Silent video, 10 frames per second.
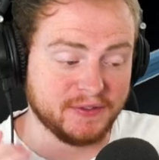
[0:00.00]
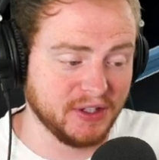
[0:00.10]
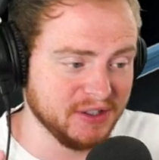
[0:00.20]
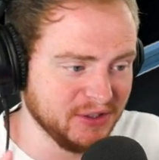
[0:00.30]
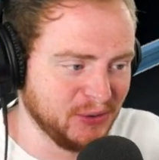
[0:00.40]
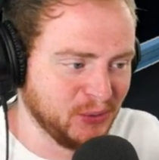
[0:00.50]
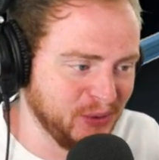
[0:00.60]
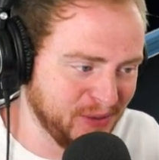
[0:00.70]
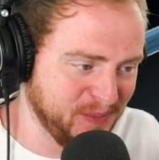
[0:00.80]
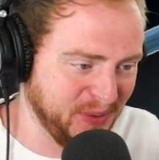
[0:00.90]
done all
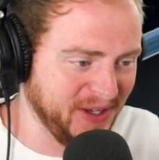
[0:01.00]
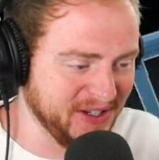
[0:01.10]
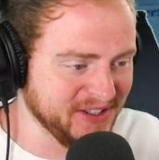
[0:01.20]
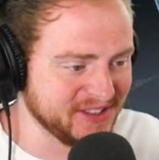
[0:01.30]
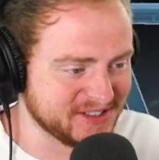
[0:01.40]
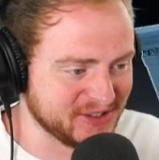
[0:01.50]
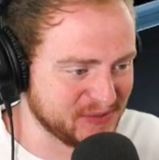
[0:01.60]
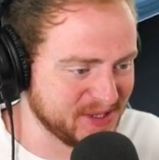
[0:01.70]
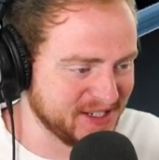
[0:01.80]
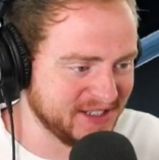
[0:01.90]
the path. It took
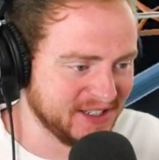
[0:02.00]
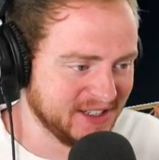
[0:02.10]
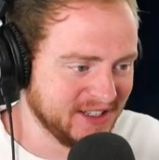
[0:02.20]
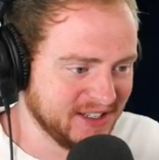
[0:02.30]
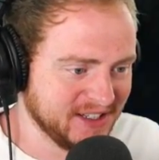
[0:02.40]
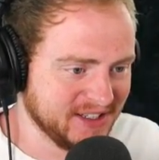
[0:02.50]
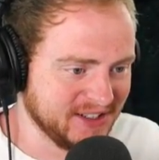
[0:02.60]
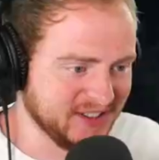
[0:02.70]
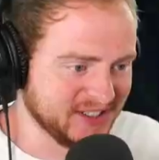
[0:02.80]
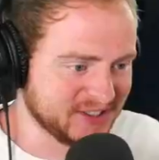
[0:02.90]
me
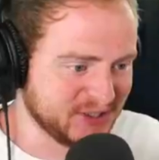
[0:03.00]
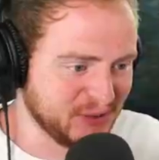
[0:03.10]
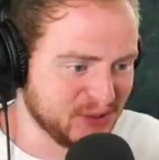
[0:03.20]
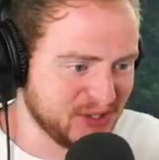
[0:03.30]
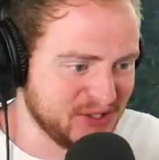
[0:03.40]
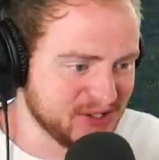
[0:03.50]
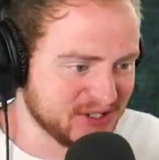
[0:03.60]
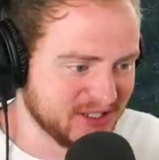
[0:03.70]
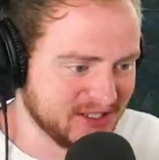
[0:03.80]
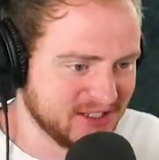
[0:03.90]
so long.